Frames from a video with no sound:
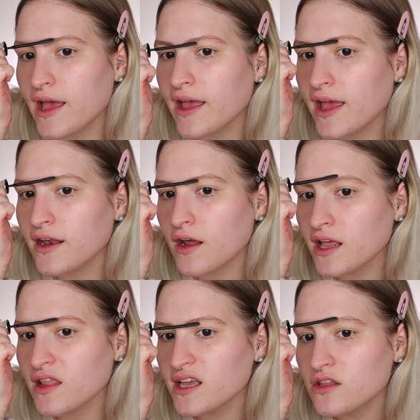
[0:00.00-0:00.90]
And
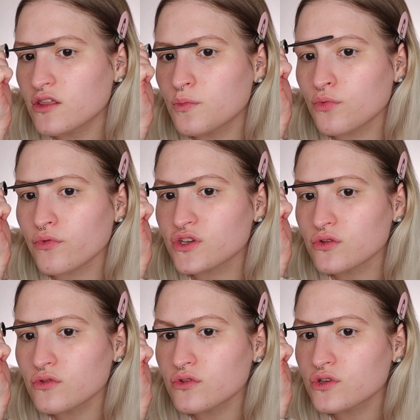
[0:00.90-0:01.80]
I like that the
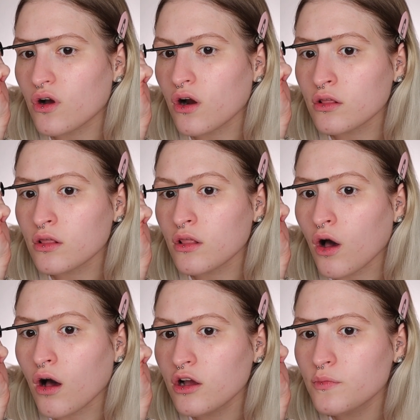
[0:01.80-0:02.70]
bristles are
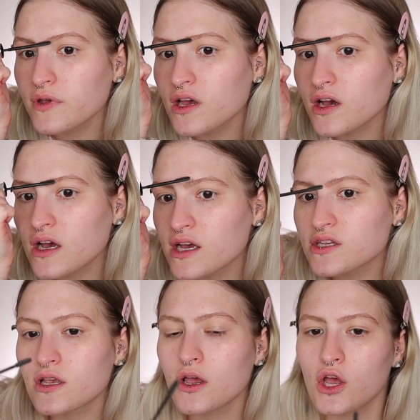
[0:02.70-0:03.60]
long
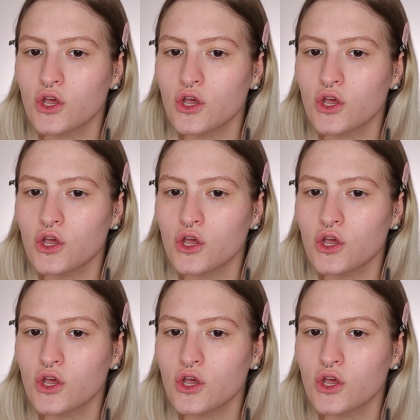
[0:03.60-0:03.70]
because